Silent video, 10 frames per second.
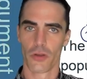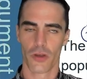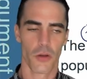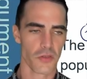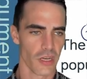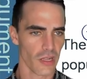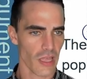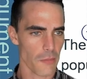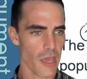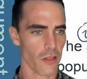They're always going to
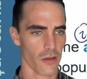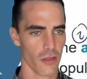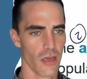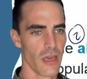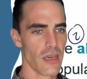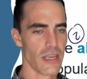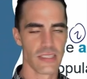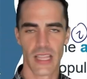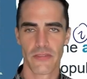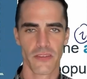claim, hey, look, it's
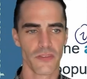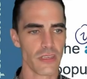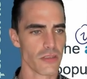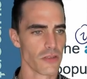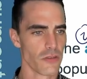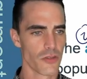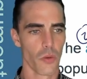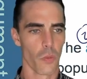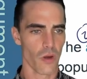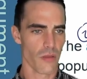11 feet,
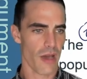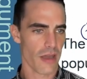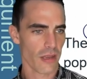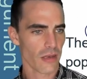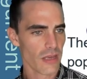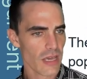don't worry about it.